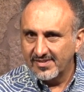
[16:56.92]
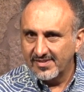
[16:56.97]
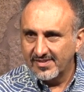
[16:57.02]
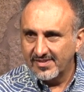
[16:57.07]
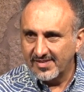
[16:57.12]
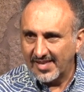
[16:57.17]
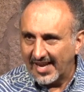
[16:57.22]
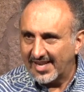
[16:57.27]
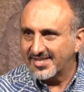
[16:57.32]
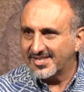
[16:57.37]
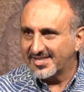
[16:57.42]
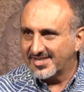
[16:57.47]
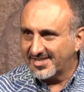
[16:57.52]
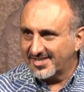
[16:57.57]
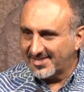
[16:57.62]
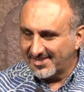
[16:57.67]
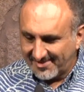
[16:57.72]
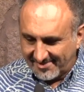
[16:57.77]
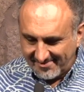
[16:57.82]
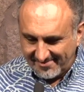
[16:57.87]

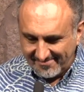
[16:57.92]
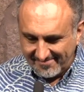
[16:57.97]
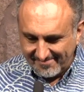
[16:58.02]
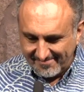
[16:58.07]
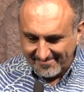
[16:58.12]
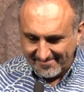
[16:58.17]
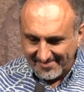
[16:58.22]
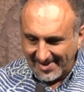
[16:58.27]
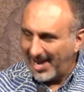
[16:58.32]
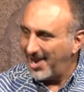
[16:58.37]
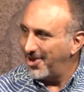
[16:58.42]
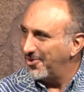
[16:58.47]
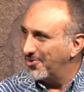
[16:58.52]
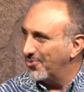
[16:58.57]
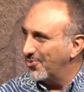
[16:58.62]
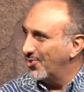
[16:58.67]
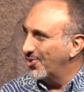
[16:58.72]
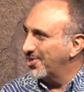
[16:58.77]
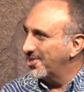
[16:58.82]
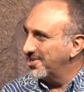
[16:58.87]
That's how it
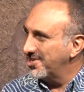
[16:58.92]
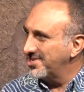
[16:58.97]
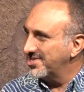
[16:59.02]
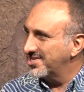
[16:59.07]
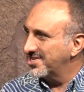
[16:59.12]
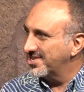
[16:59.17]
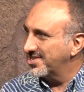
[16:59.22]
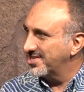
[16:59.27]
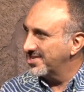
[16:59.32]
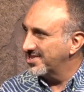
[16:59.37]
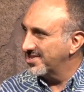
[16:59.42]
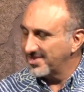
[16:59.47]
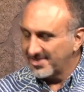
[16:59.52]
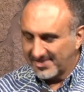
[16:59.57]
works.